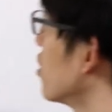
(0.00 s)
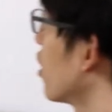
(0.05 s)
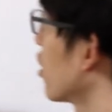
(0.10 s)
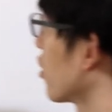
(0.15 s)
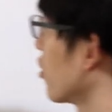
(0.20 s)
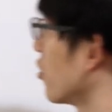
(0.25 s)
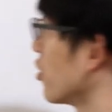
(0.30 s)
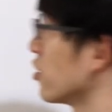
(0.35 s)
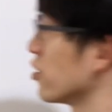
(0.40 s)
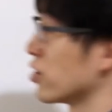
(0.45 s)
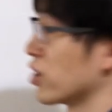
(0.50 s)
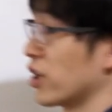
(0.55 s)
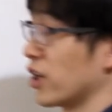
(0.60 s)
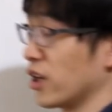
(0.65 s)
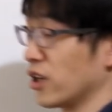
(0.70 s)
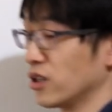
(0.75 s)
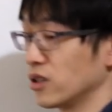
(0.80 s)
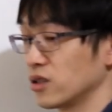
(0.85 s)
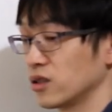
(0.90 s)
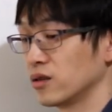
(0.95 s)
not going to
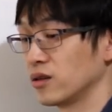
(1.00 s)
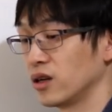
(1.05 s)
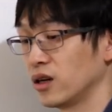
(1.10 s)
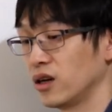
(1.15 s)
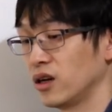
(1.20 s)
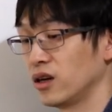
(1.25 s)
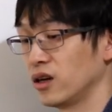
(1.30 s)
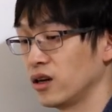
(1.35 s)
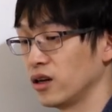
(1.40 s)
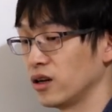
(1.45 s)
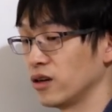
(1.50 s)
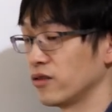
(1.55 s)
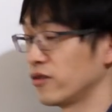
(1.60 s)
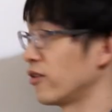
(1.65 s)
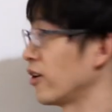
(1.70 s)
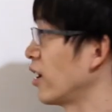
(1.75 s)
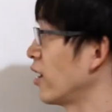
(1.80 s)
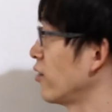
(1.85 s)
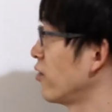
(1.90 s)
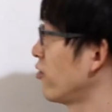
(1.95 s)
change
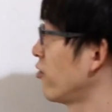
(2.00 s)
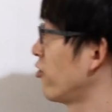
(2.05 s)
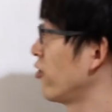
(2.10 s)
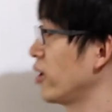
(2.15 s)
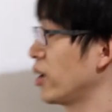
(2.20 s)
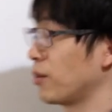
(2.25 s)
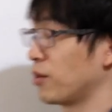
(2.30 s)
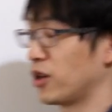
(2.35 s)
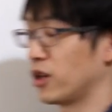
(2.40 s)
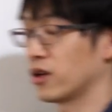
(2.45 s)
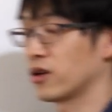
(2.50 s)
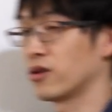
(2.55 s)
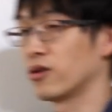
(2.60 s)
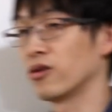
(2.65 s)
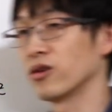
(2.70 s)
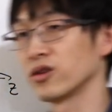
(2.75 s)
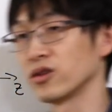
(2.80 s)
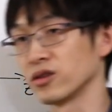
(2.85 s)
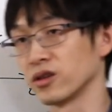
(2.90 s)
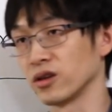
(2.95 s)
if I flip the
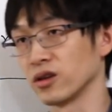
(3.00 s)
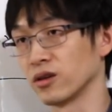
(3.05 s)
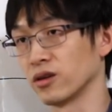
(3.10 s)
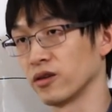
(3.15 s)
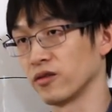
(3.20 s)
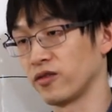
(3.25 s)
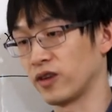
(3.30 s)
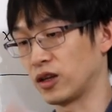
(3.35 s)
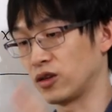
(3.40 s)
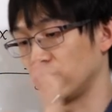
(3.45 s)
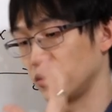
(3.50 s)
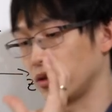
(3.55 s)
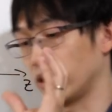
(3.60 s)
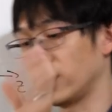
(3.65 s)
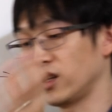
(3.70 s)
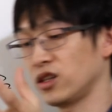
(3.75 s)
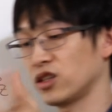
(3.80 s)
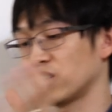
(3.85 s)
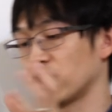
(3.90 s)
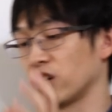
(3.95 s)
coordinate or if I do
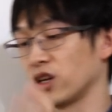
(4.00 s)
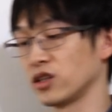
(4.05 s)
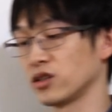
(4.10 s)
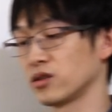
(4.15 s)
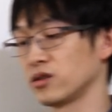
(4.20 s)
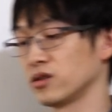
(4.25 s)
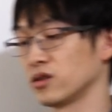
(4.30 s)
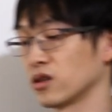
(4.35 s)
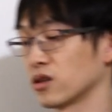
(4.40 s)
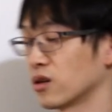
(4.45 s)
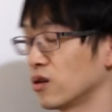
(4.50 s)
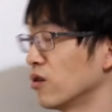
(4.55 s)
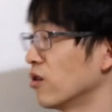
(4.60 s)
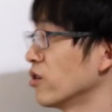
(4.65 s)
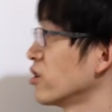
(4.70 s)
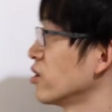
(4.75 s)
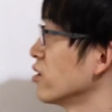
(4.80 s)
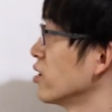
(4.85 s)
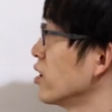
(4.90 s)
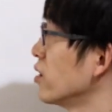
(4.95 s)
any change to the
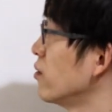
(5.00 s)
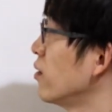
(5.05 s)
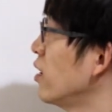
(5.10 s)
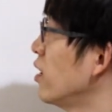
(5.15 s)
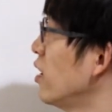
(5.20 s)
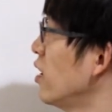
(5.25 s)
coordinate.